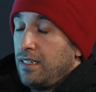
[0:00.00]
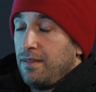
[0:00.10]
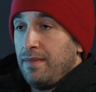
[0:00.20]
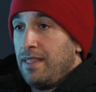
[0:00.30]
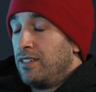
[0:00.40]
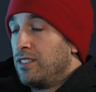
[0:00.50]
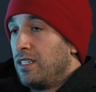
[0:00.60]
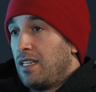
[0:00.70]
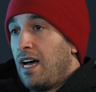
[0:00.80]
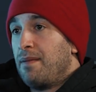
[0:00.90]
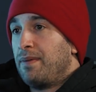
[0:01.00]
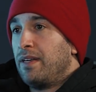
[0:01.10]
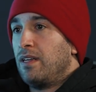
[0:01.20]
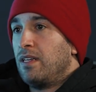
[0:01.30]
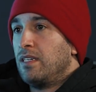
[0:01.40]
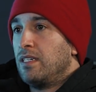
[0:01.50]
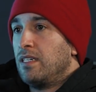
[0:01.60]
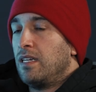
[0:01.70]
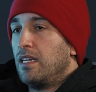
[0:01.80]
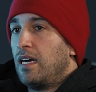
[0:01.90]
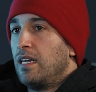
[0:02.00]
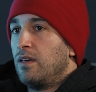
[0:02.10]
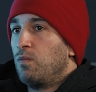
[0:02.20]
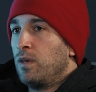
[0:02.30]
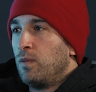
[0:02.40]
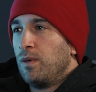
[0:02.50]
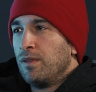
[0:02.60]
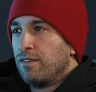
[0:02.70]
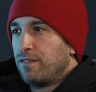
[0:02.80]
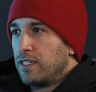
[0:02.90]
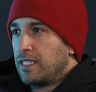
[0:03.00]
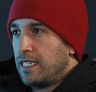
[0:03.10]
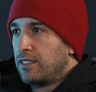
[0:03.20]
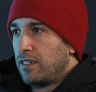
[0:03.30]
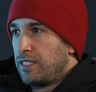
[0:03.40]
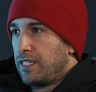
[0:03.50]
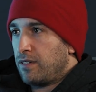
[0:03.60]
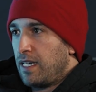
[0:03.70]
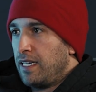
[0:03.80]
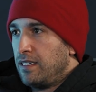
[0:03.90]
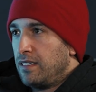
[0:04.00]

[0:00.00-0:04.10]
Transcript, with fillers: Man, there's a lot, but we were the first interns here, right?